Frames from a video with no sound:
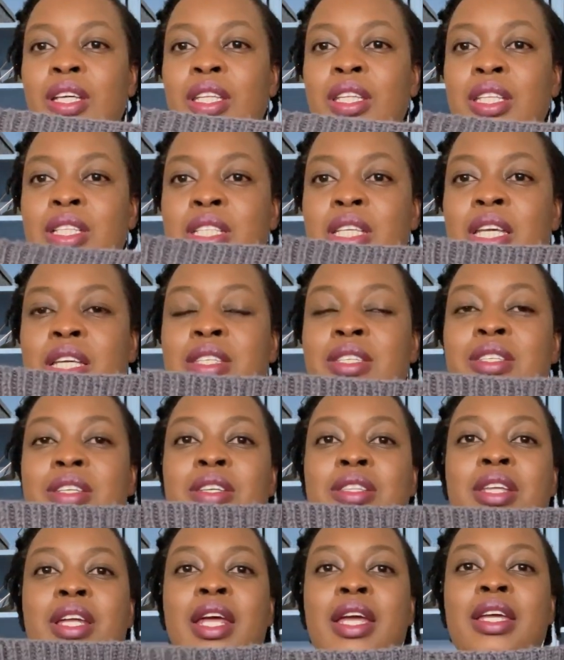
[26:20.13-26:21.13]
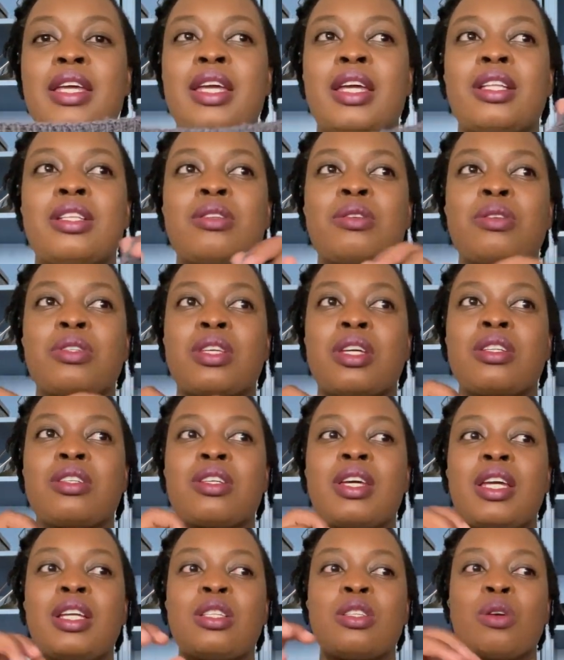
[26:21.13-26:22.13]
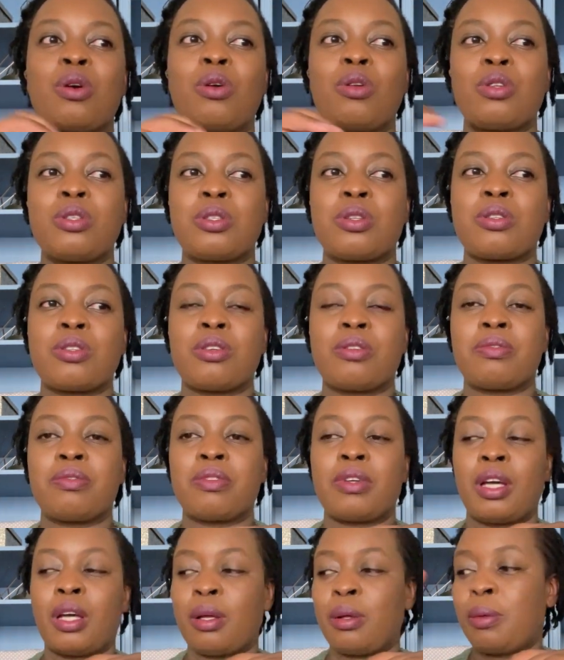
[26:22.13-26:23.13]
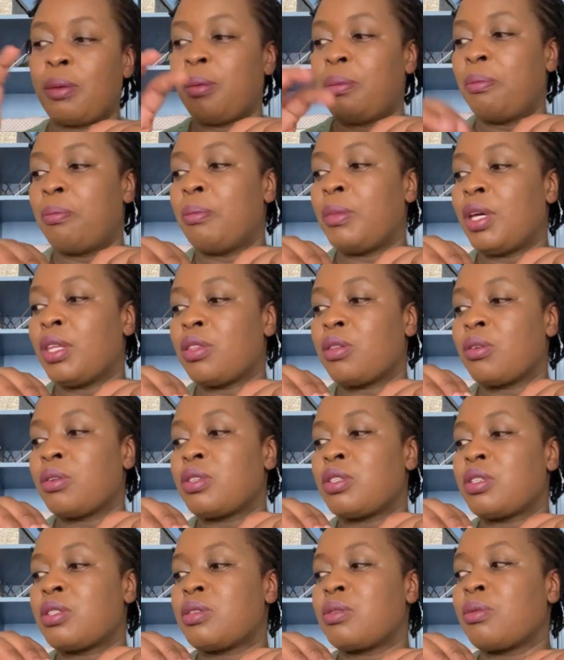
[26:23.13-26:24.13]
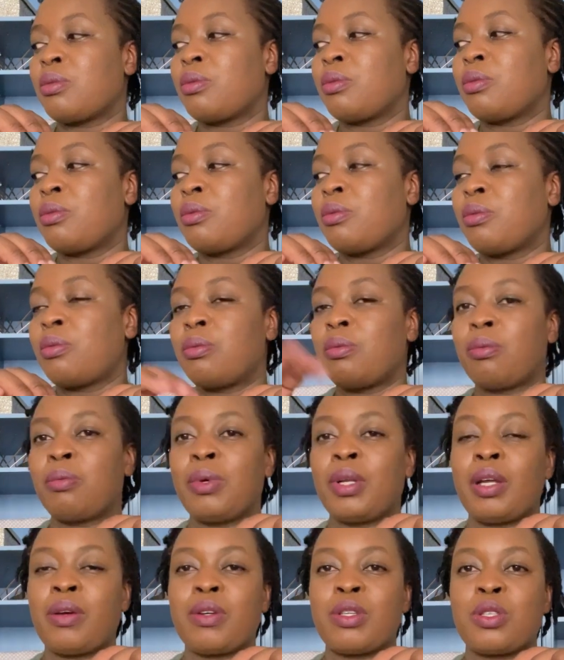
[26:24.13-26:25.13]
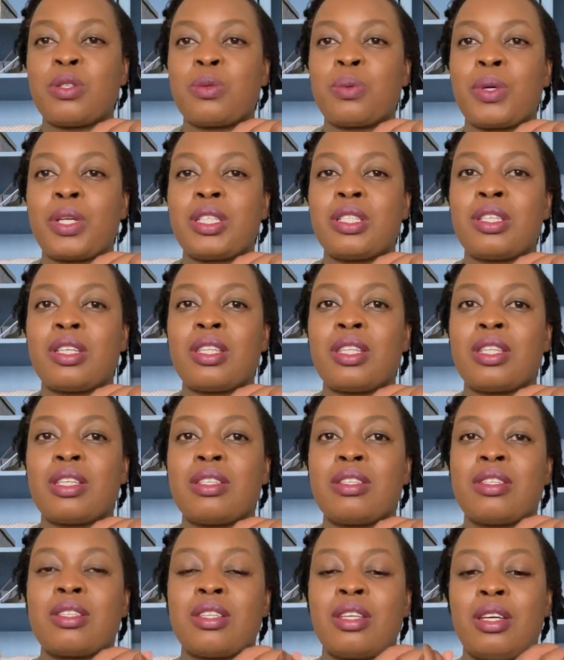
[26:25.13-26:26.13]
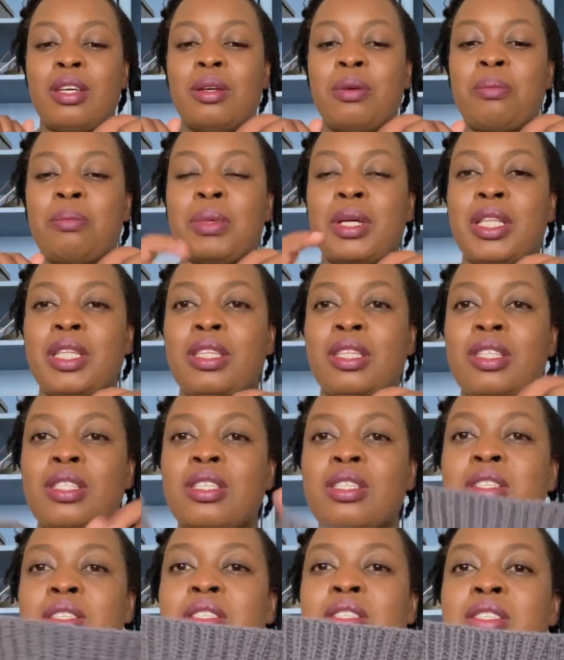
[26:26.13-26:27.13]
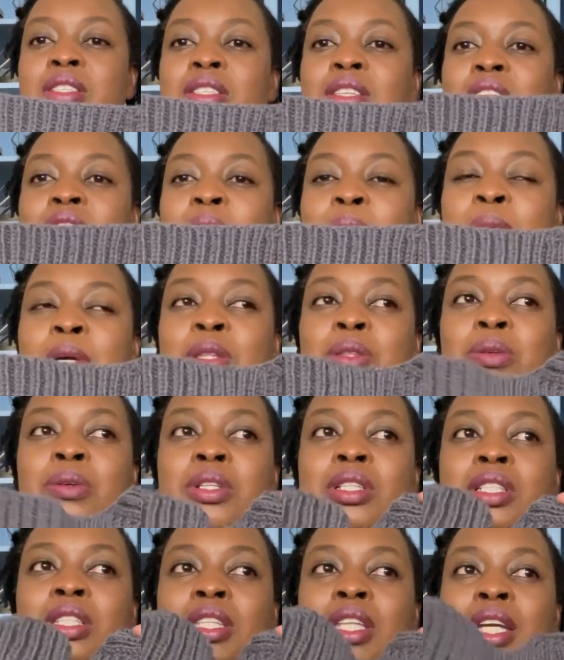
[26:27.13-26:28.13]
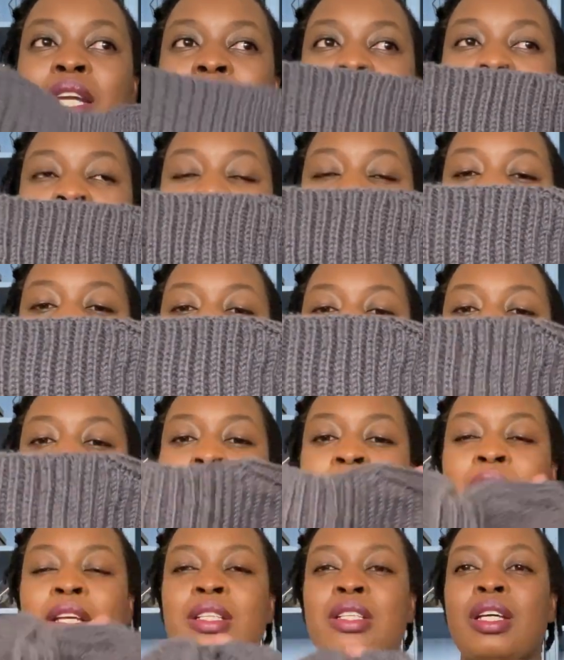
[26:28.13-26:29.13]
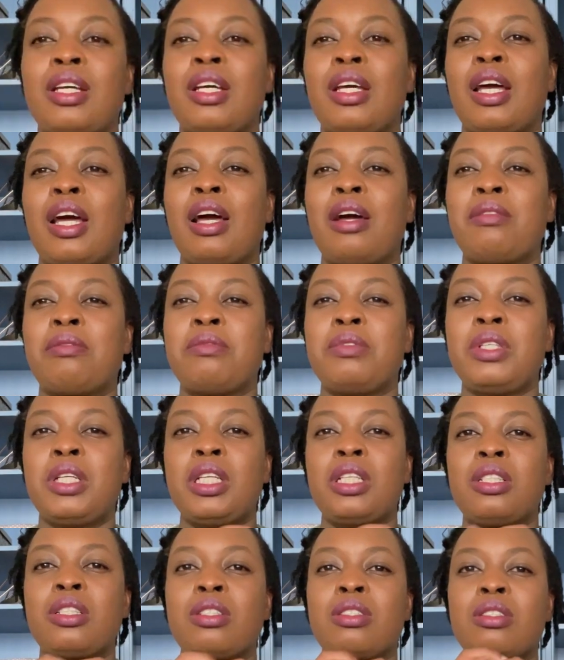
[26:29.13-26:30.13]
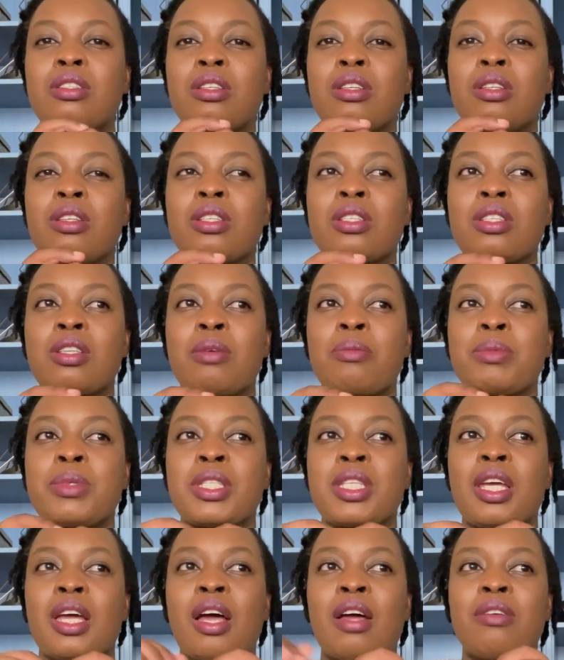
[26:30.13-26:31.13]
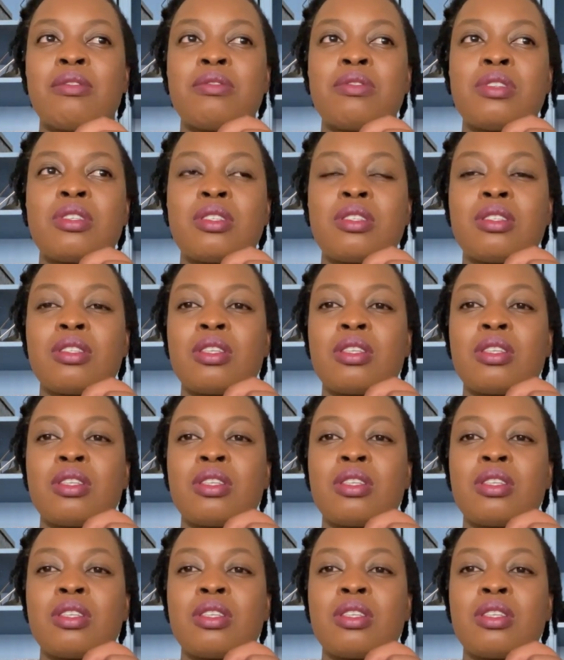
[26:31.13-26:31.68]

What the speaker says: texture that I get, because I tried all sorts of methods when I was swatching this, but this is the method that I actually liked. I've knit some scarves.